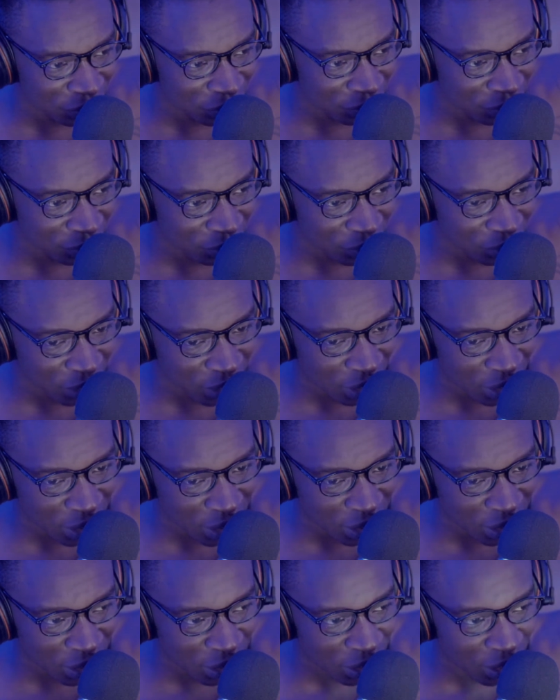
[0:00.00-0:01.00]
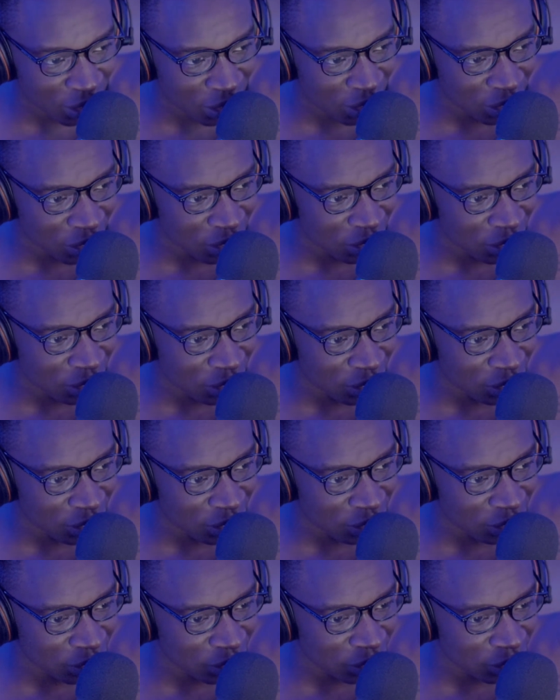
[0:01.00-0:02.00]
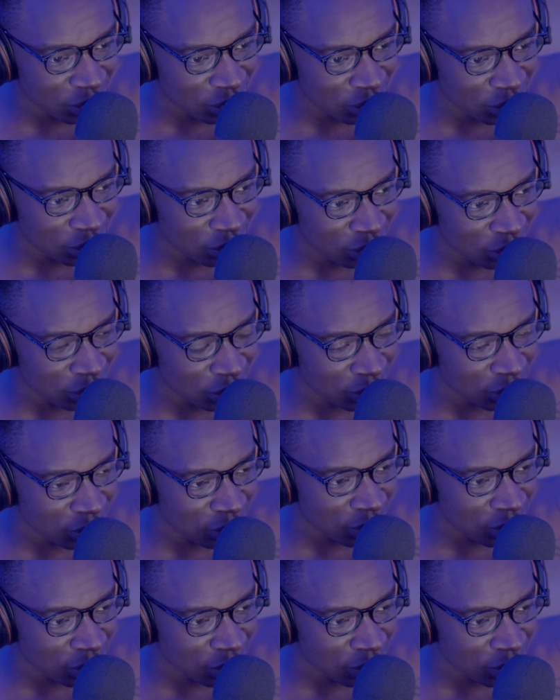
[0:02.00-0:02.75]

Nothing is said.